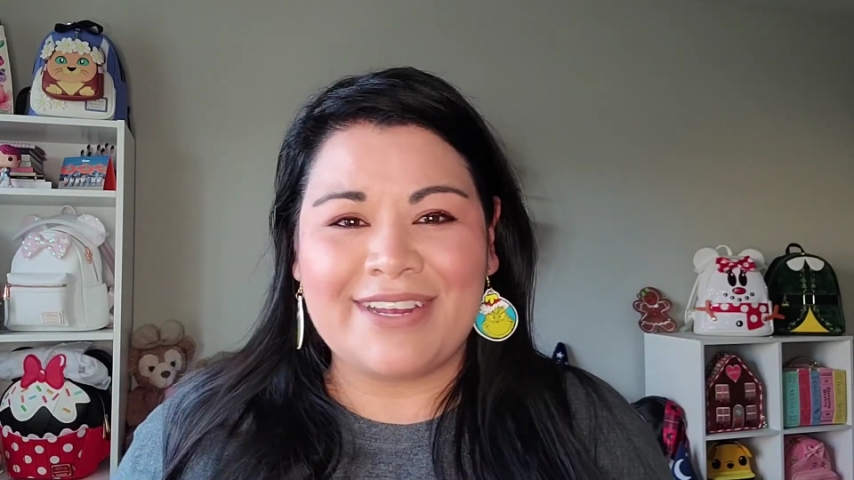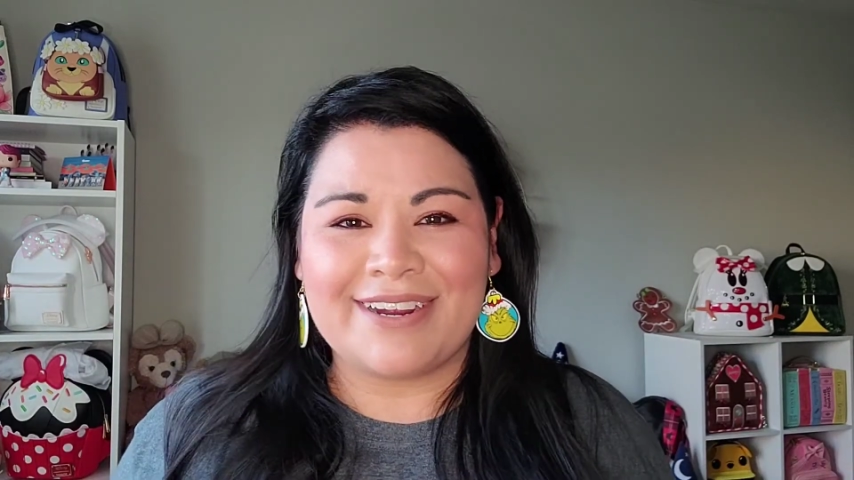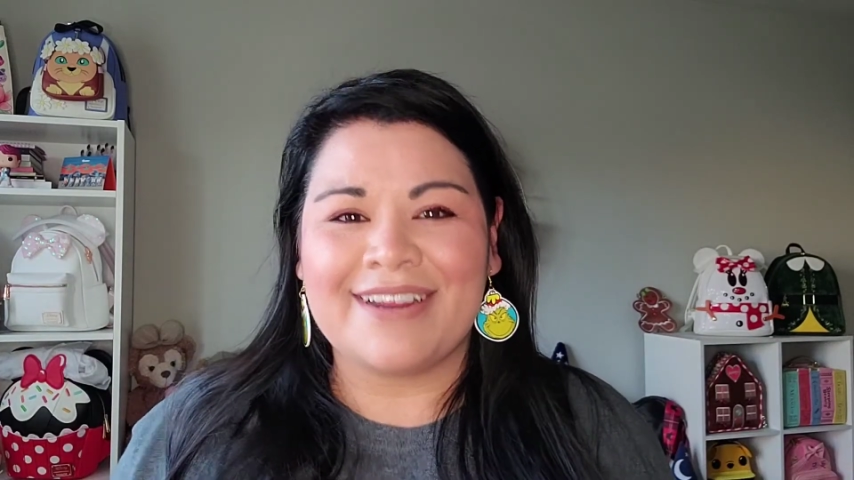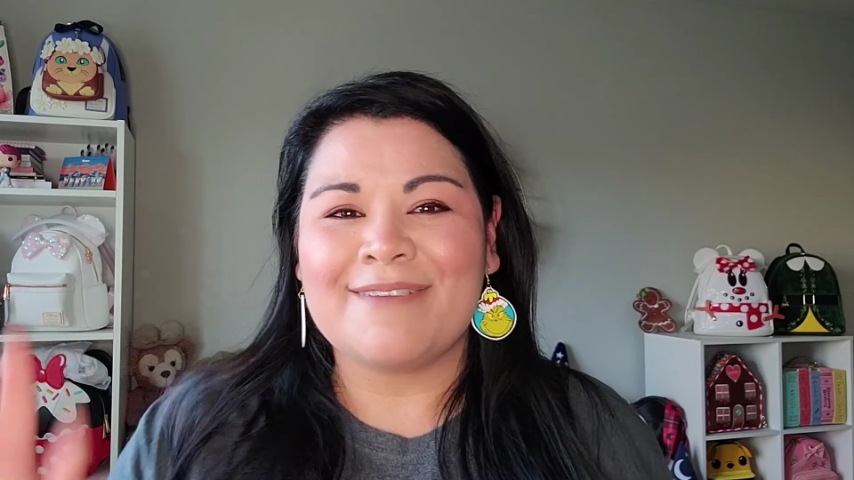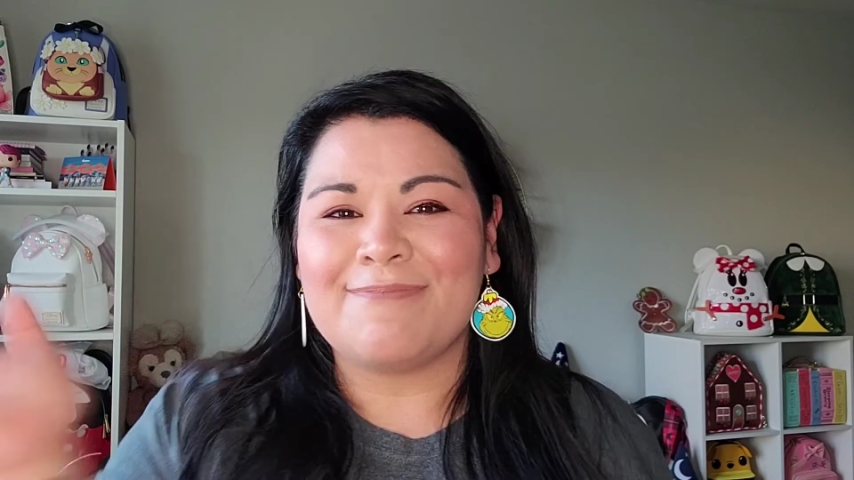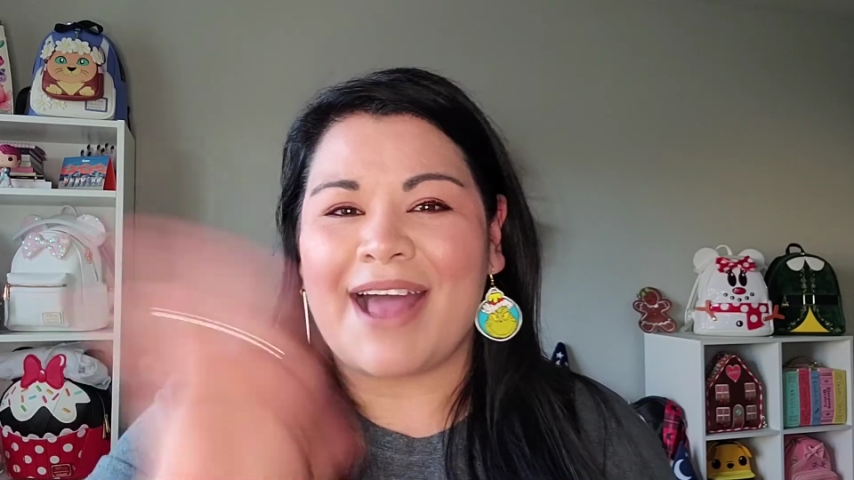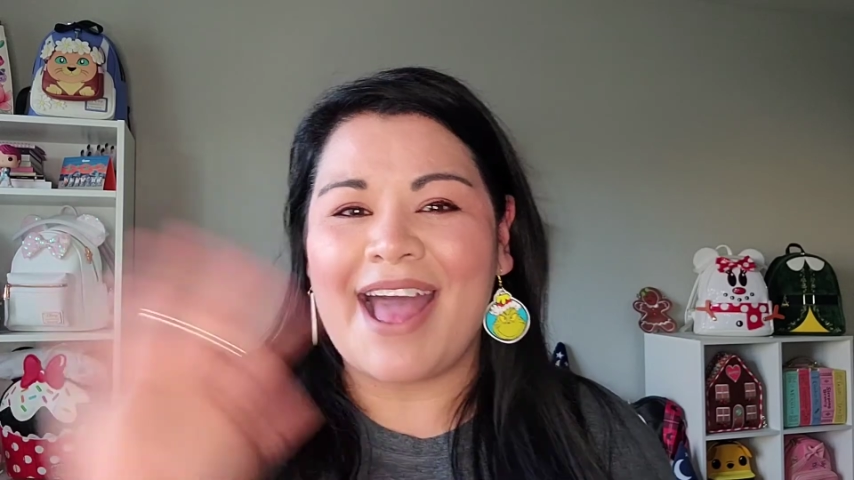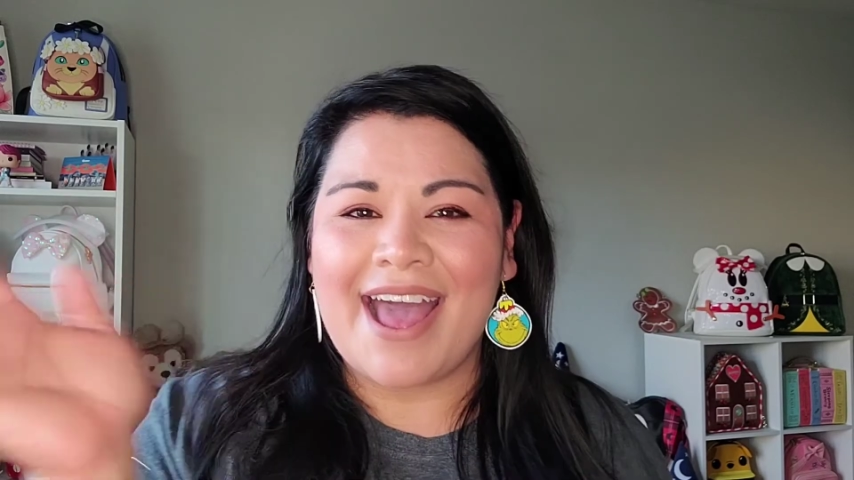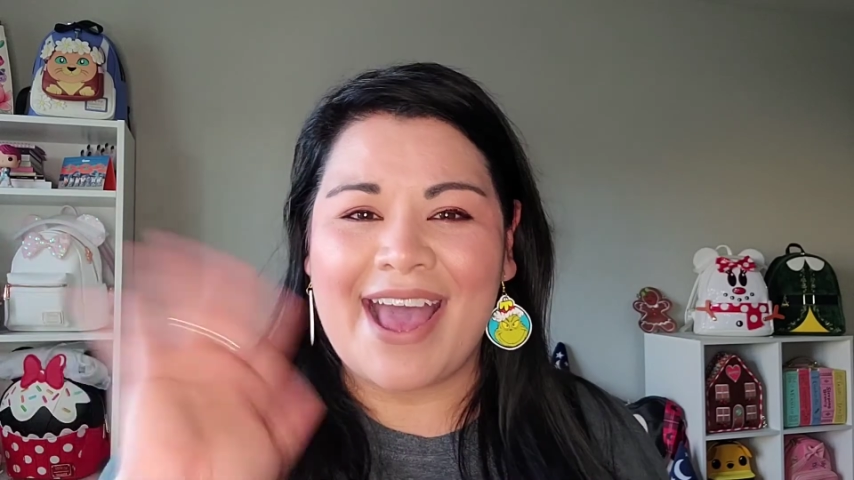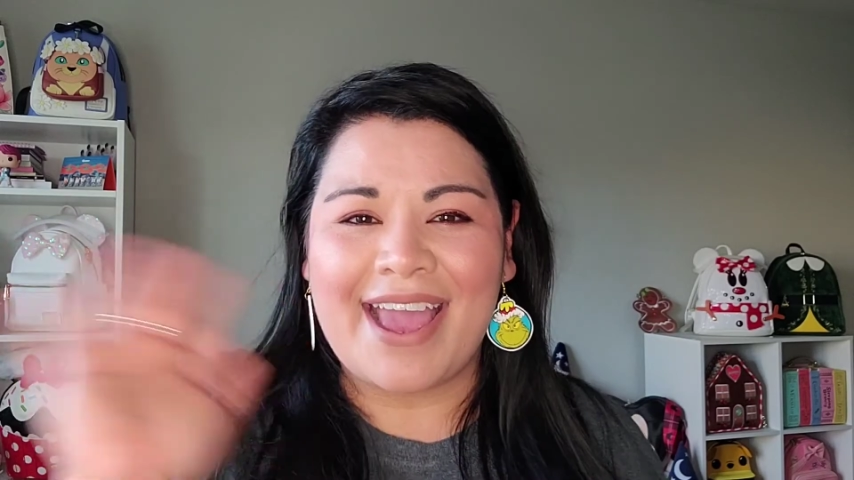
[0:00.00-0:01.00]
year.
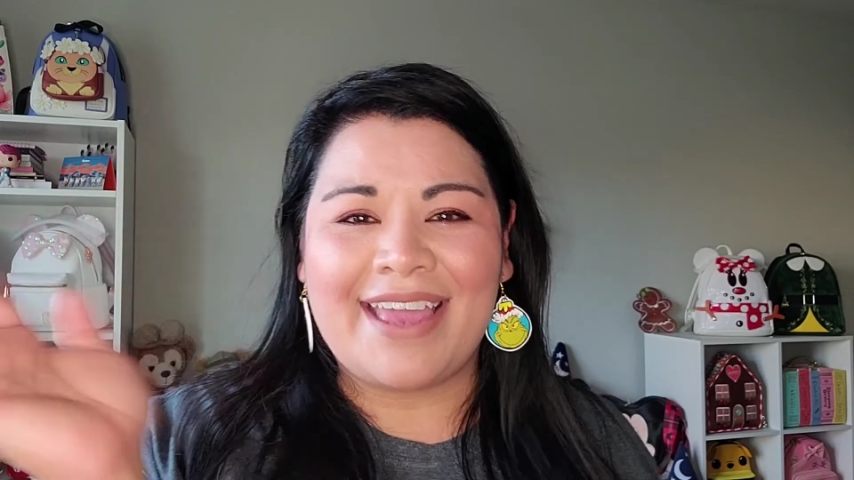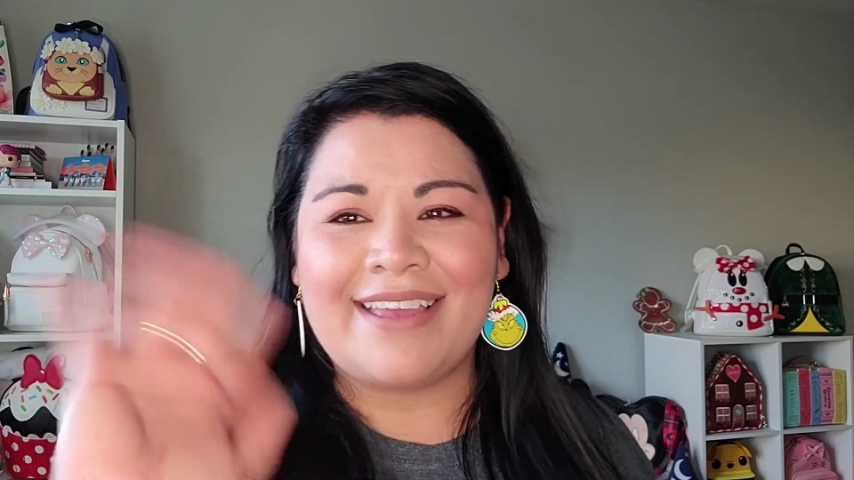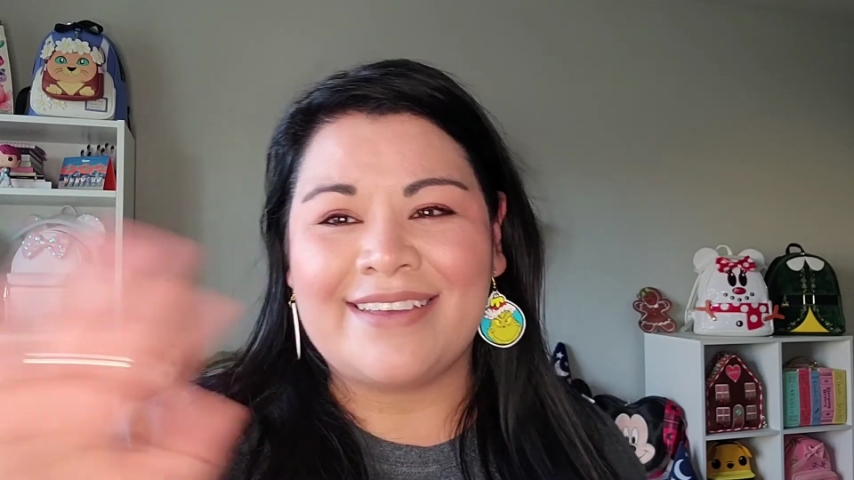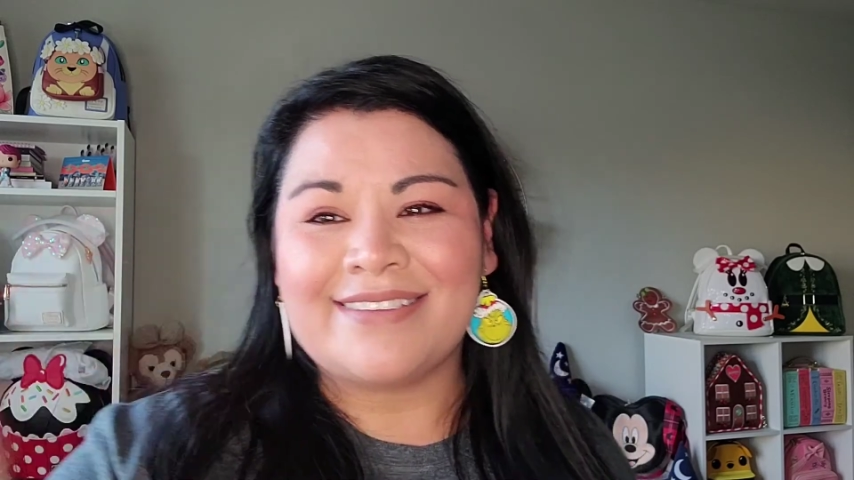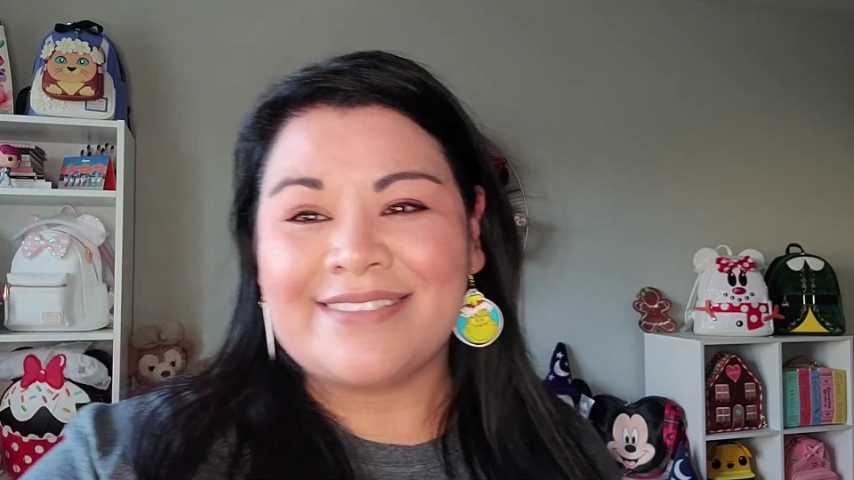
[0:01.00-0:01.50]
Bye.